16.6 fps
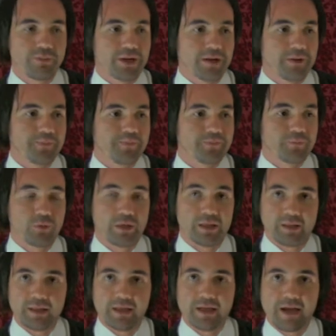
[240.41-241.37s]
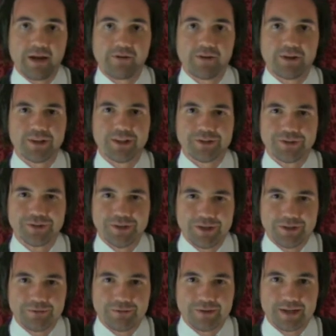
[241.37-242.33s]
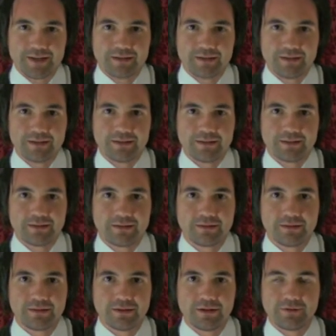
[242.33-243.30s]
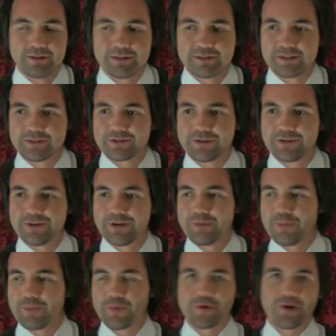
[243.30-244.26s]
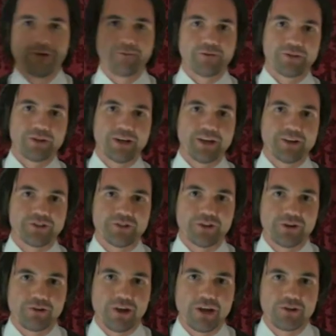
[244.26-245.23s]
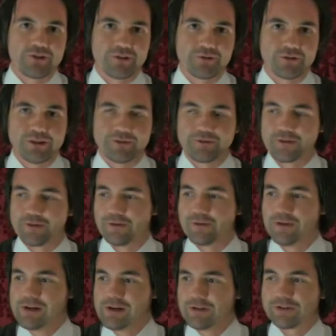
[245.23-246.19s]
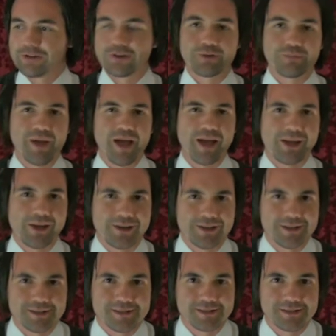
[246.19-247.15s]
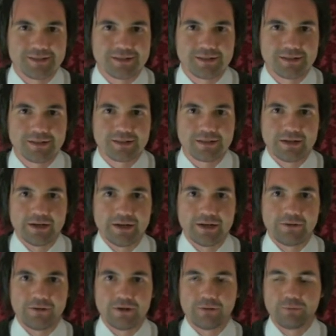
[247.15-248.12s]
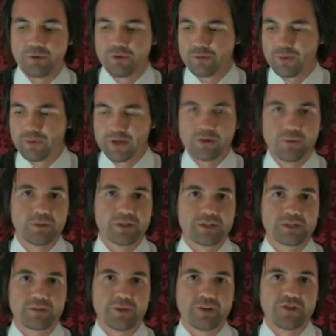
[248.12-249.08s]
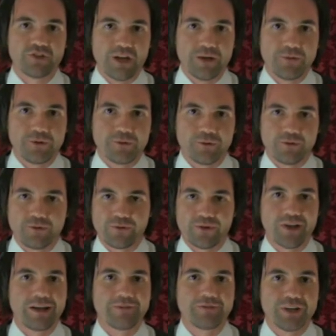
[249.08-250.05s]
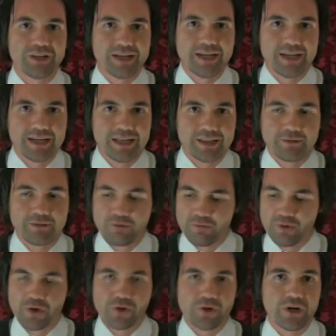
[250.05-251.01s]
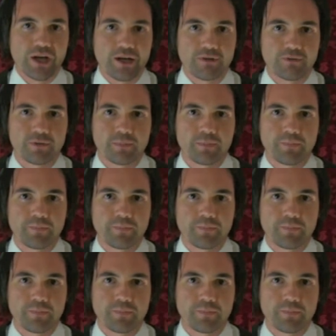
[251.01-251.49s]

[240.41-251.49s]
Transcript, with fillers: but in the area that you live in, you know, it's, it's going to be put off for the next generation for them to to look back at us, you know, and we'll be the ones to be shamed for for not have done anything when we could have.